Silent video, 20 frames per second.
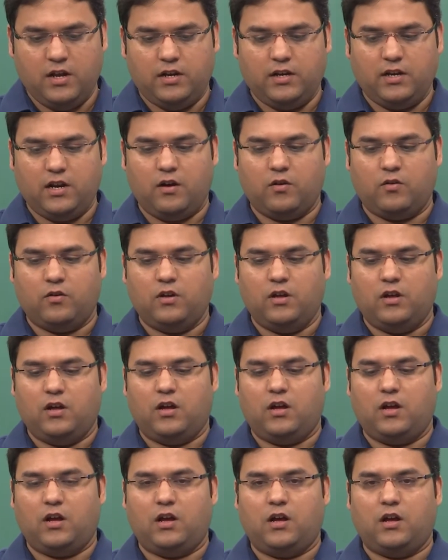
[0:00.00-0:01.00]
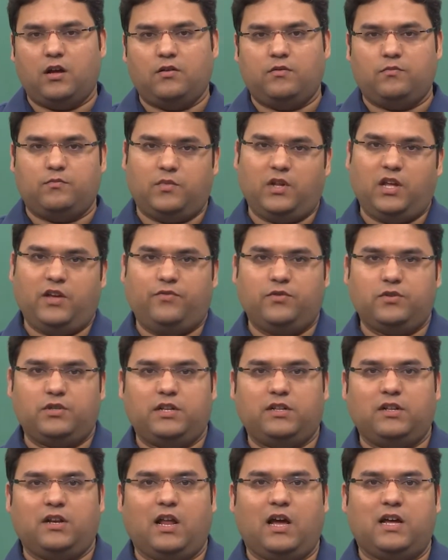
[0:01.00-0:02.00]
Now if you
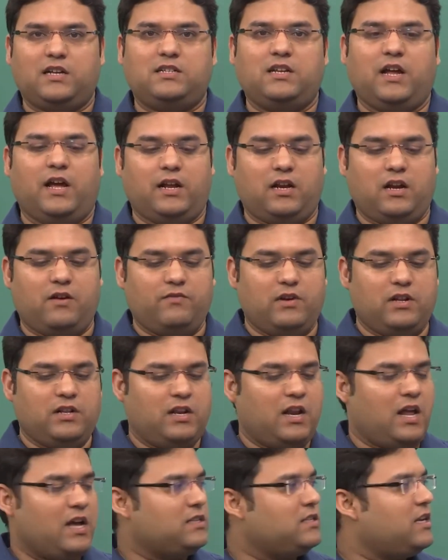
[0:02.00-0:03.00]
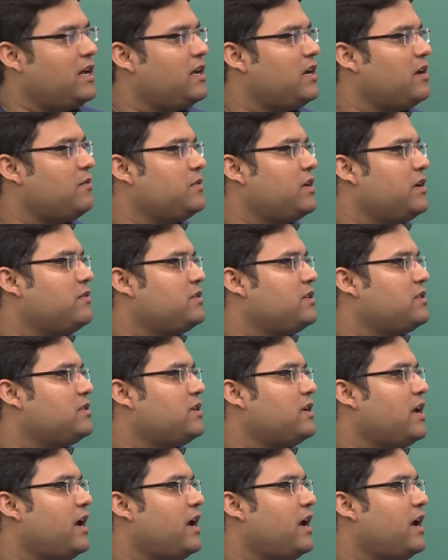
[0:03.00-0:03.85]
see the last diagram, well, the last diagram gives us an